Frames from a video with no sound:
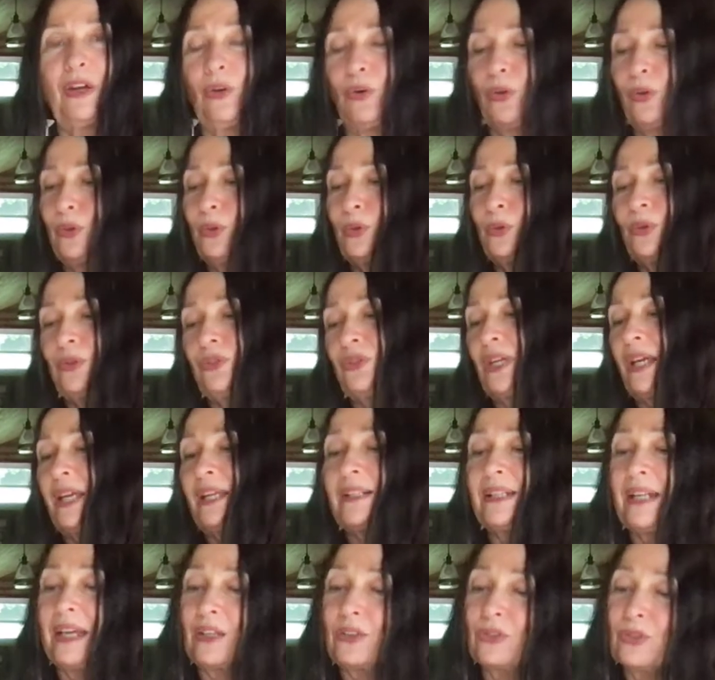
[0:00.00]
Or you could take
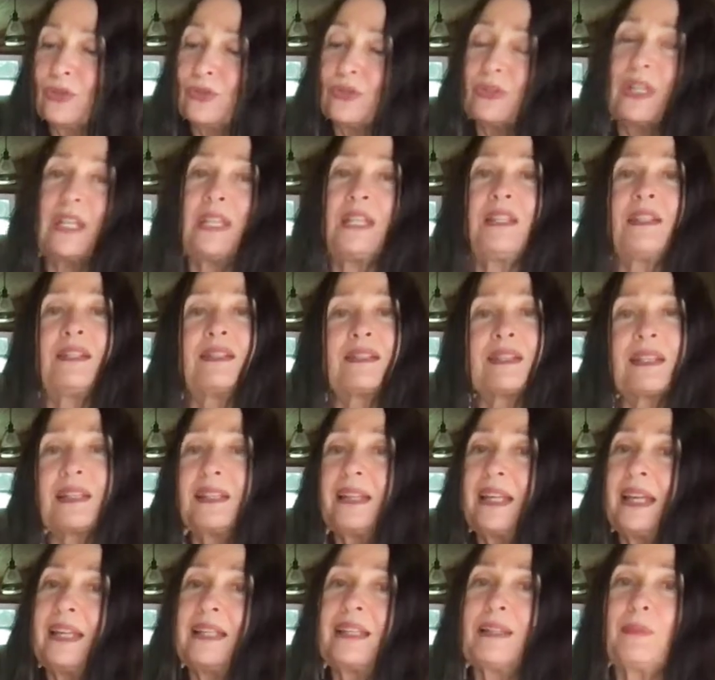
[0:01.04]
nectarines and
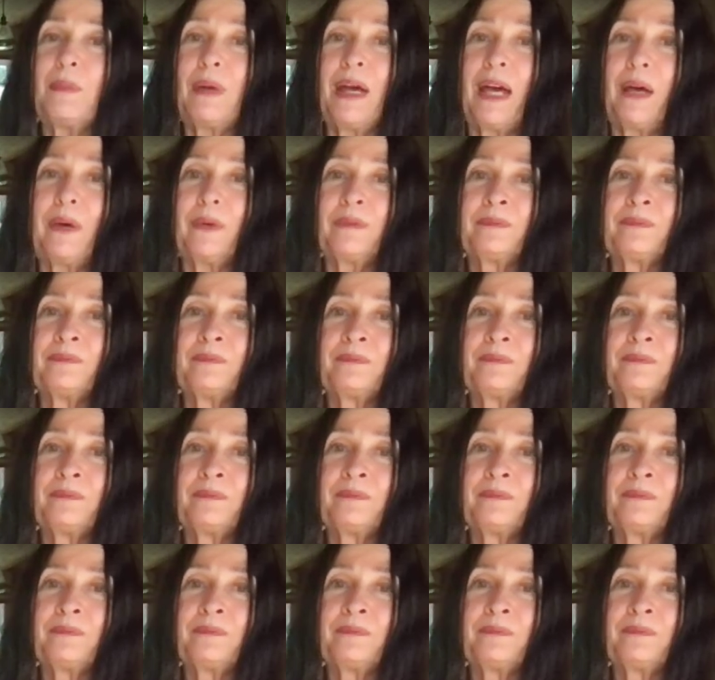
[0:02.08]
lay them out.